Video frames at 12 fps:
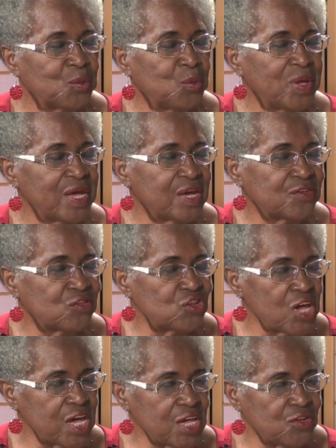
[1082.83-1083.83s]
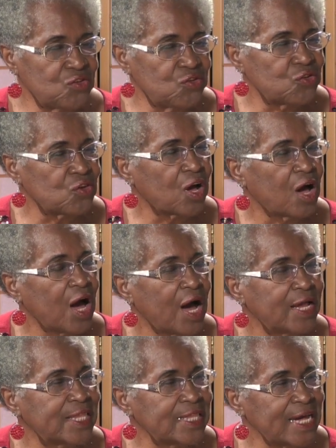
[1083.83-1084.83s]
We exchanged
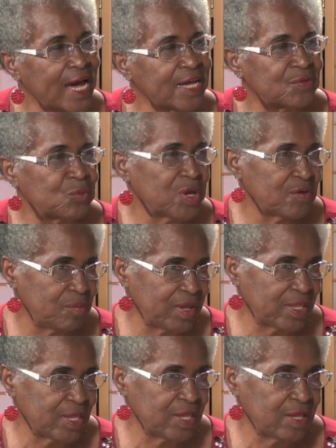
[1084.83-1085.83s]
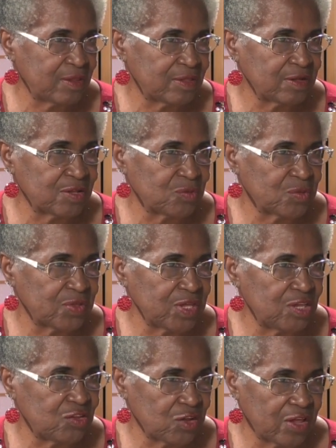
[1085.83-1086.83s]
contacts. We have been in touch with
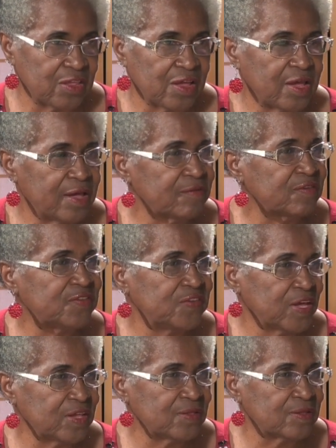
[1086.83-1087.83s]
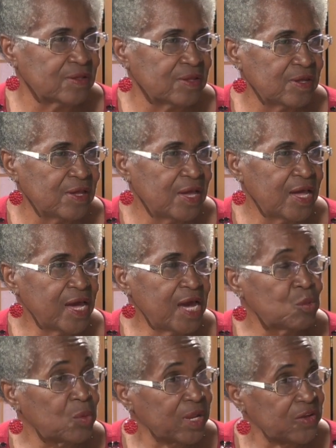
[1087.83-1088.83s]
each other ever since.
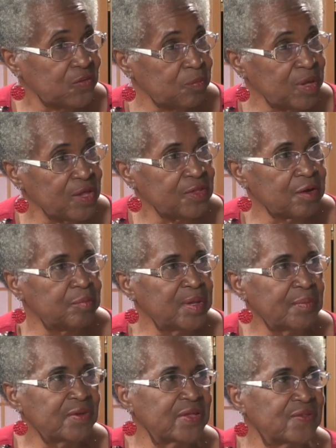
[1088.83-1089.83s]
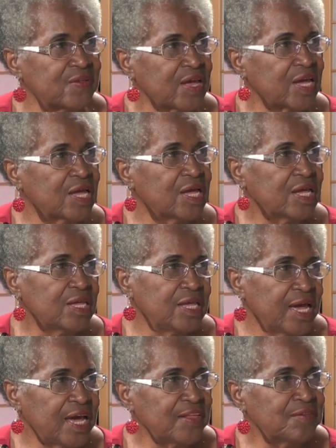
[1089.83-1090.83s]
And when I speak, there are people that say,
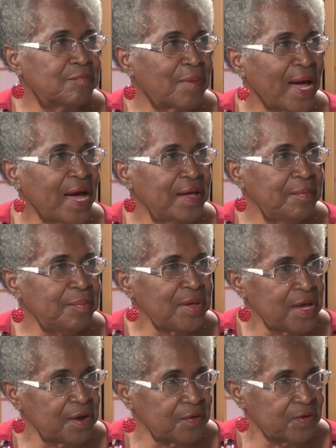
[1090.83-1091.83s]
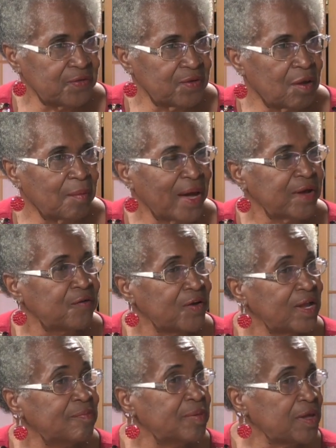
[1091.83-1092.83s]
"Yes, my parents or my
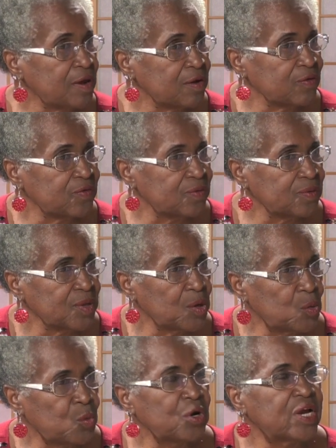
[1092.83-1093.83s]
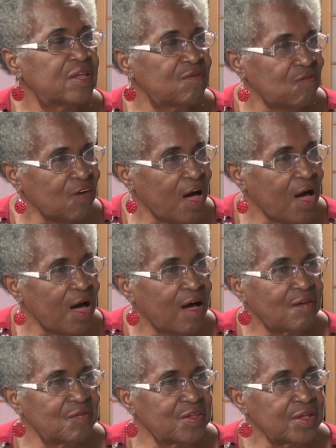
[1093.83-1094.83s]
grandparents were
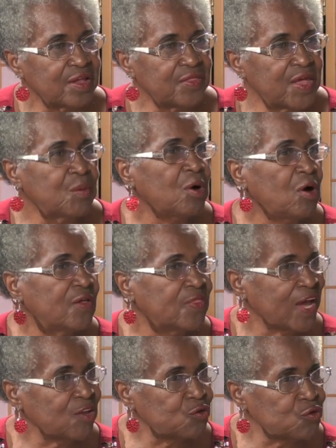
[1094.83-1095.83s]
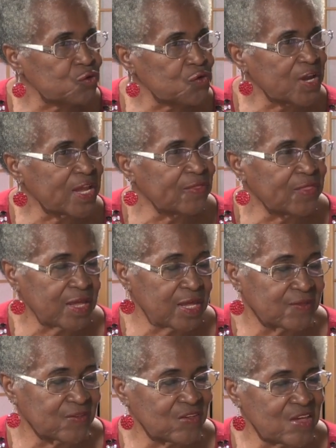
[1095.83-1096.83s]
involved. They were on that train, the
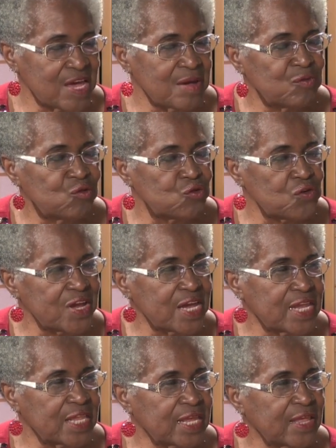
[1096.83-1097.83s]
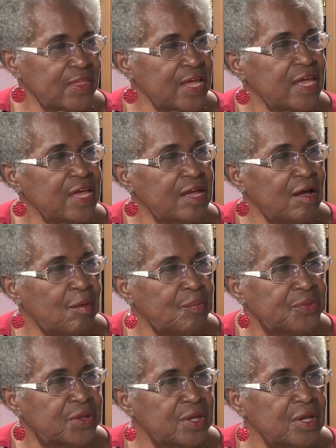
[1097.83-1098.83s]
escape train, and they
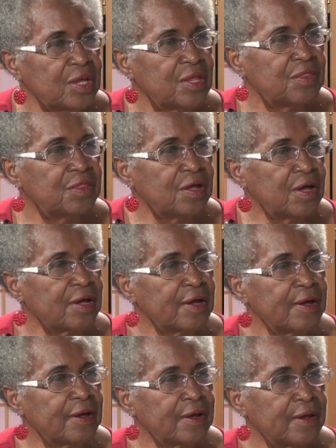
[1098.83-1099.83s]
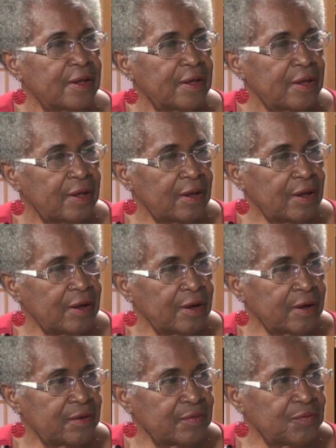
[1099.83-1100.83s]
helped the
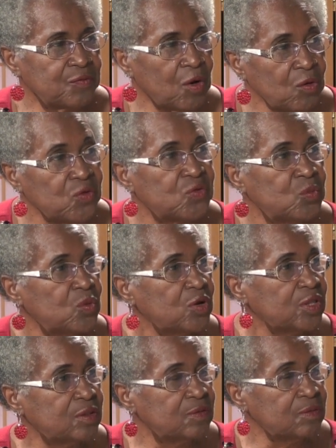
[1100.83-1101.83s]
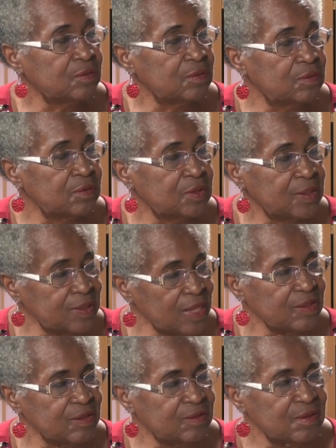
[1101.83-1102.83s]
Rosewood
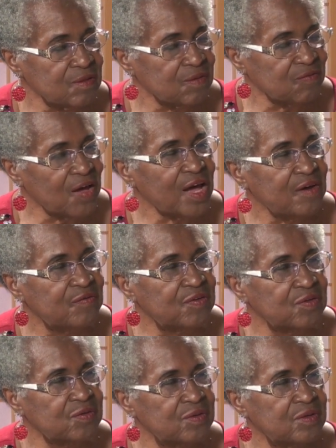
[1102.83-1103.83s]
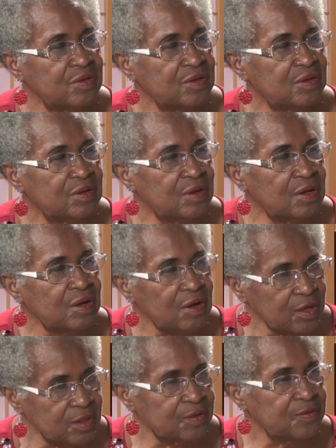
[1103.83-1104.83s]
descendants and survivors
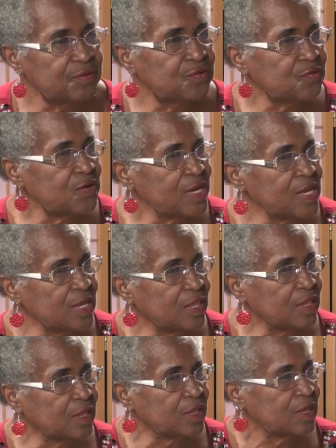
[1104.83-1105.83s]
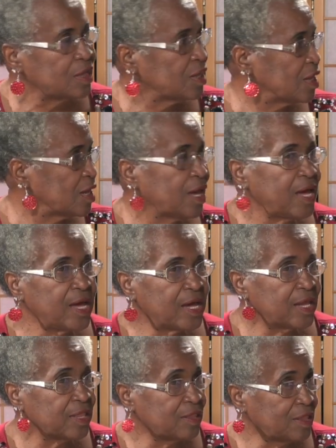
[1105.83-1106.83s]
onto the train."
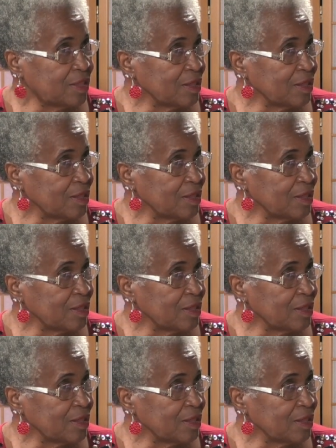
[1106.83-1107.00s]
And